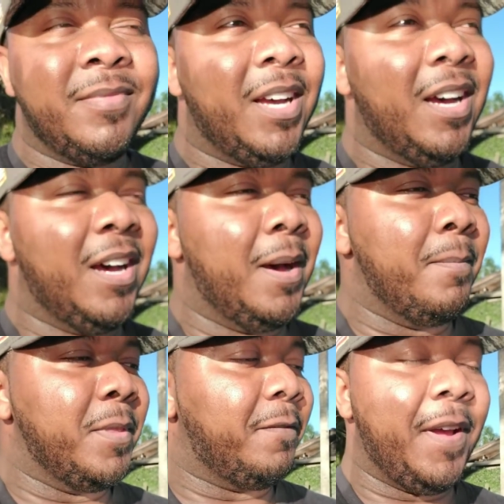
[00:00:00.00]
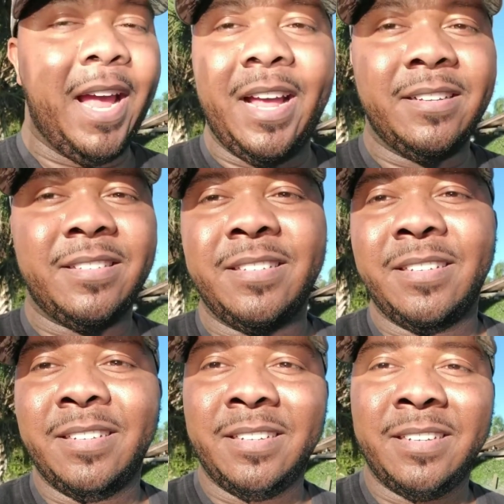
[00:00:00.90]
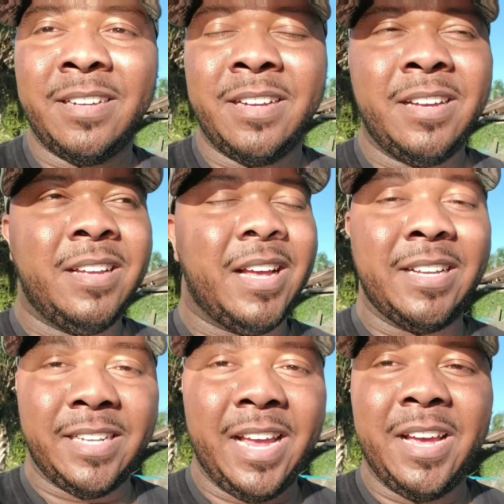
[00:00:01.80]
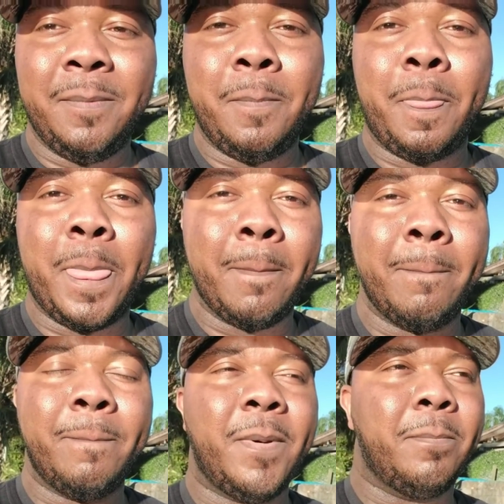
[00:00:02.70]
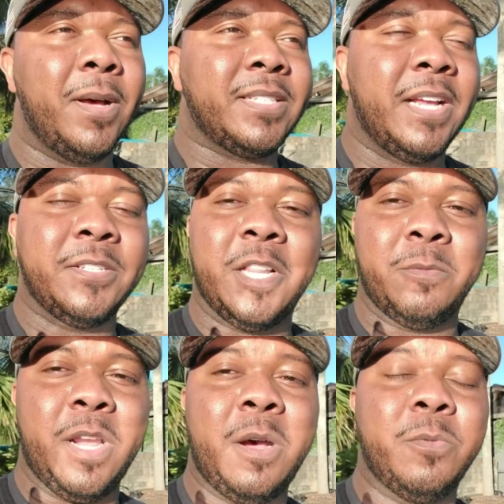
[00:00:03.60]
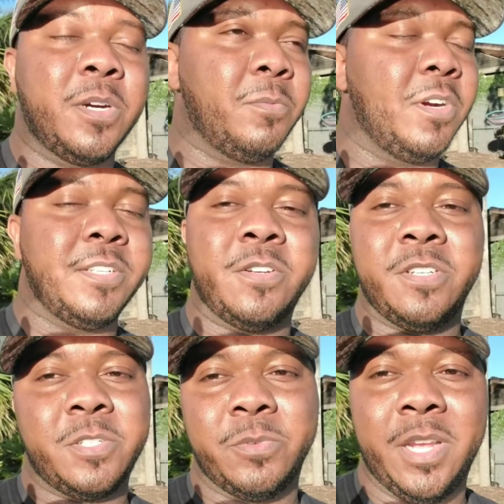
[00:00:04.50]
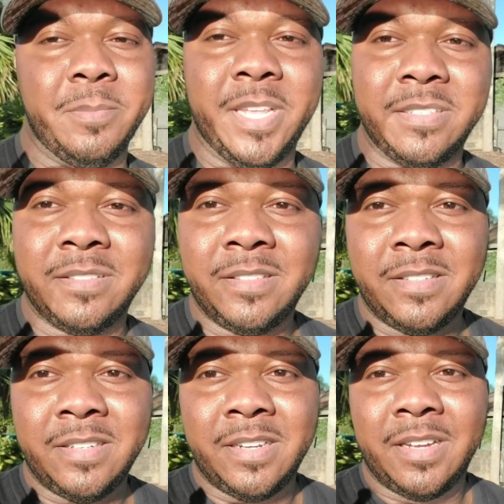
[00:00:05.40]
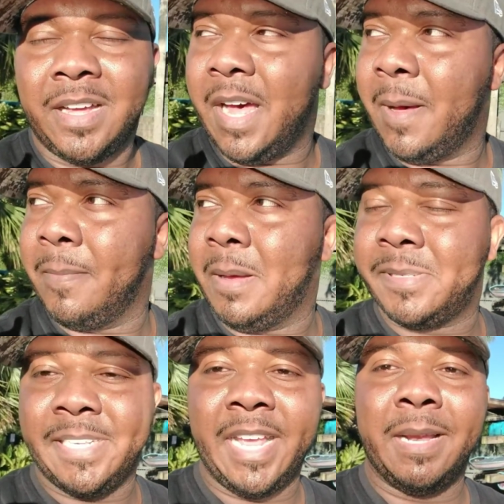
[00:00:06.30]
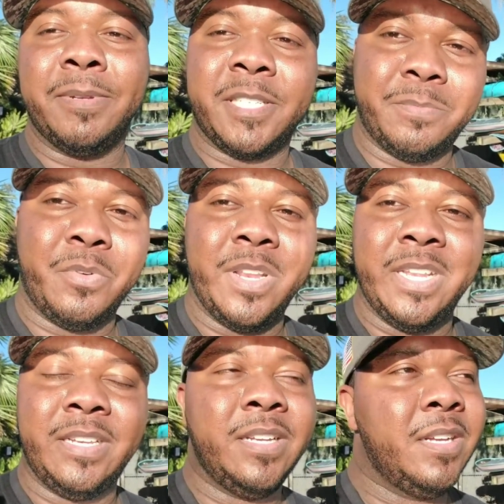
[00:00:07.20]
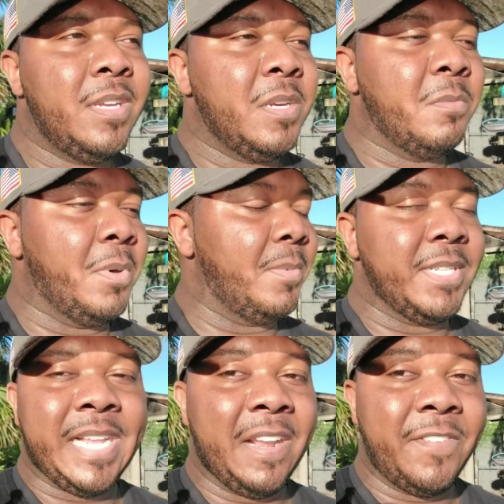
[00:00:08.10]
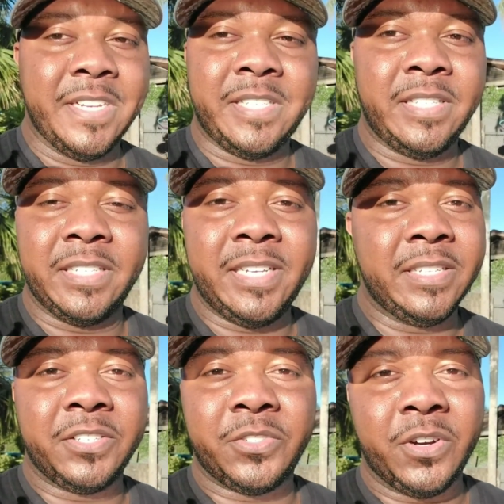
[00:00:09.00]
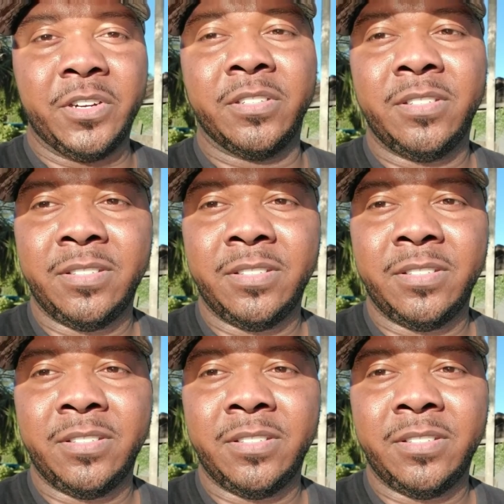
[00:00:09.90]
Um, the fans, Isaiah, Buck things all around. We're, we're gonna turn this around, man. I'm upset. I'm disappointed. But we just gotta finish the season strong.